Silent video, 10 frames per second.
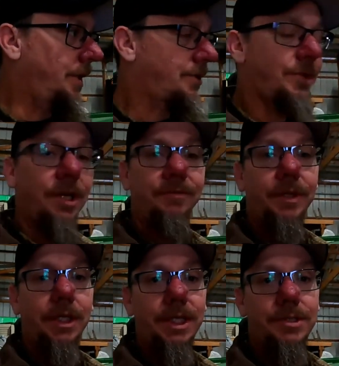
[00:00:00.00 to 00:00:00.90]
it's
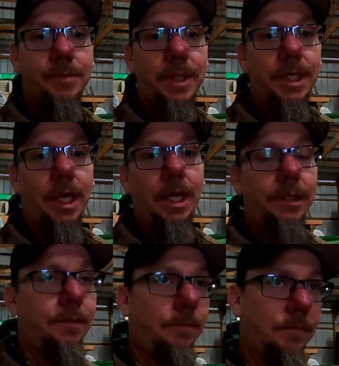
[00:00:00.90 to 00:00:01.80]
stuff that needs to be
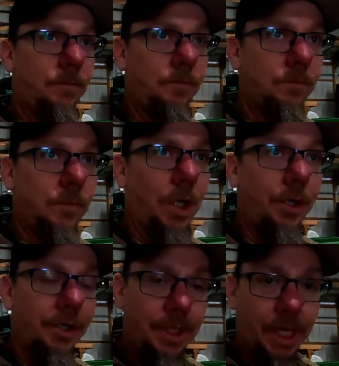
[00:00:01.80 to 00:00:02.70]
done
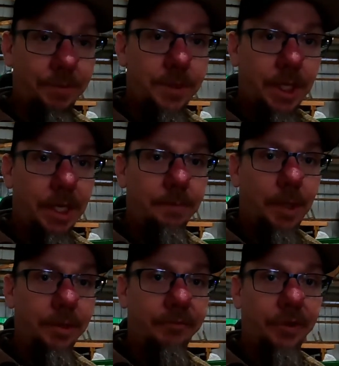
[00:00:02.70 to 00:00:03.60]
on our
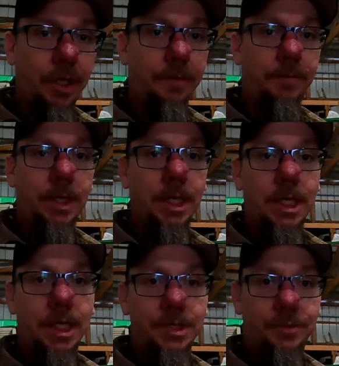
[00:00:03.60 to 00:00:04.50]
downtime on the farm,
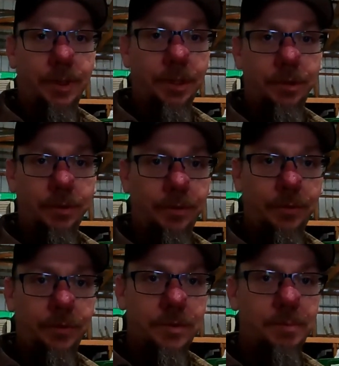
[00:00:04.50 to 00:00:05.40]
is when
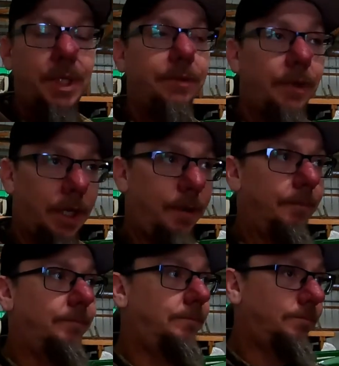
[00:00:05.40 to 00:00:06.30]
you spend
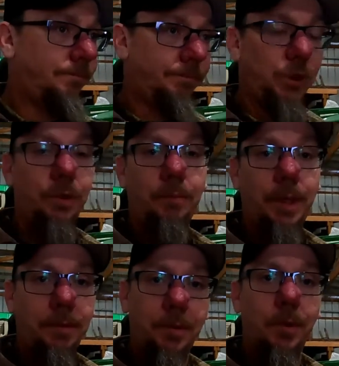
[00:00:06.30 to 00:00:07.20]
time doing
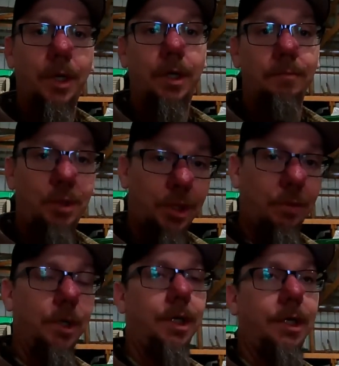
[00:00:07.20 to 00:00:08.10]
paperwork and
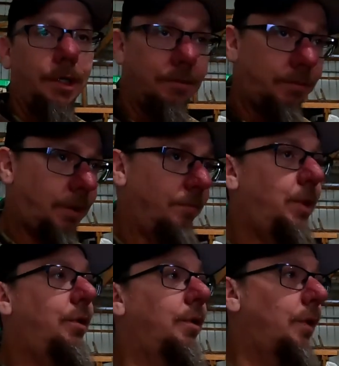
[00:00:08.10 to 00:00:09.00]
bookwork and
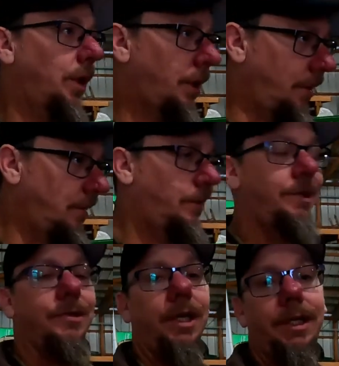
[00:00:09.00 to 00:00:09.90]
computer work and
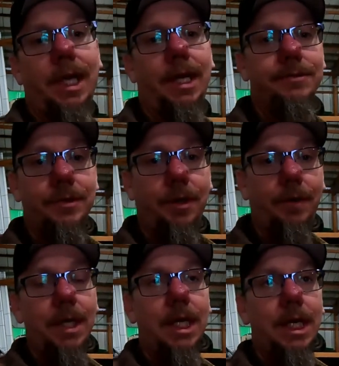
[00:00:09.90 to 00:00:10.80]
things like that.
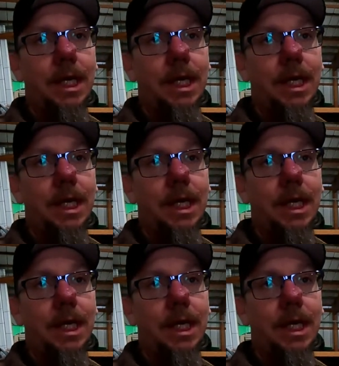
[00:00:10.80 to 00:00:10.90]
So